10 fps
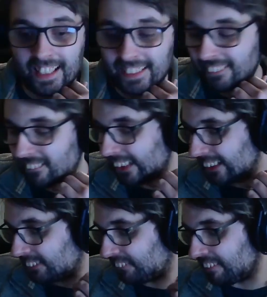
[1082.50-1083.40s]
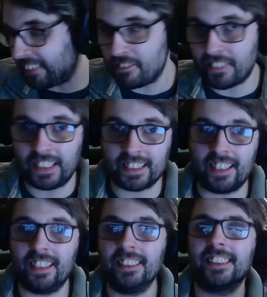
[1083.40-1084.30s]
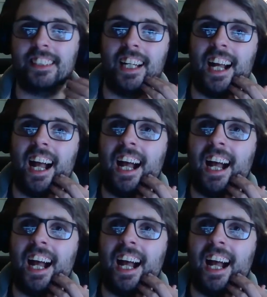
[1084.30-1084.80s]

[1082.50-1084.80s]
And you know what? That's a perfectly valid answer.